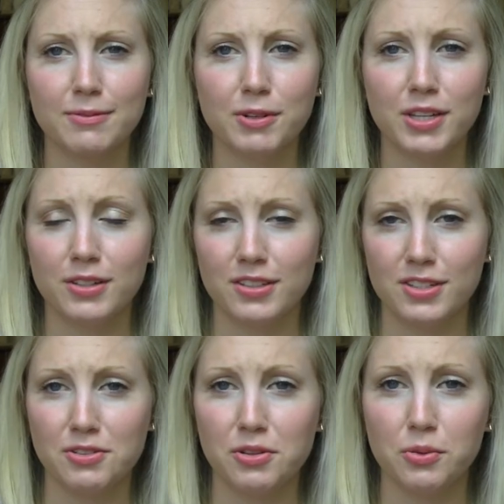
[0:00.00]
we used
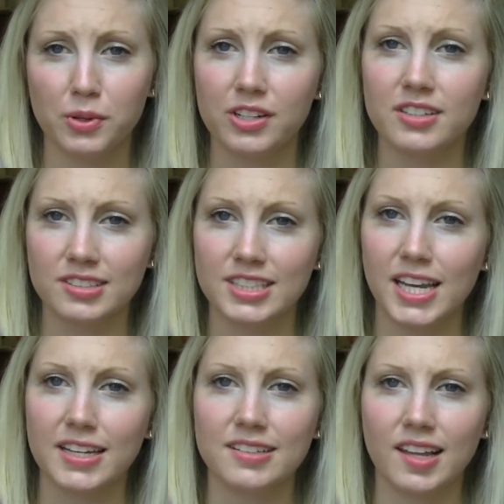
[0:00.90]
to do the weirdest
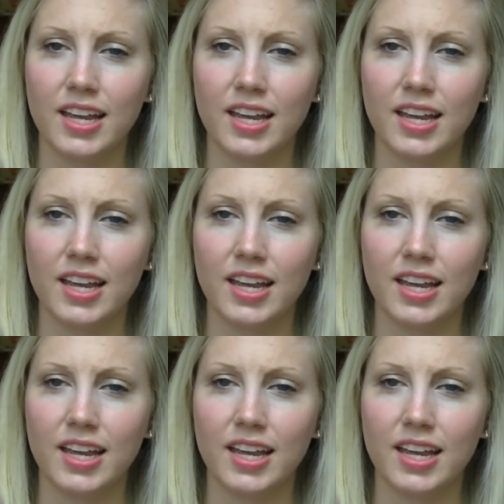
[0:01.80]
things.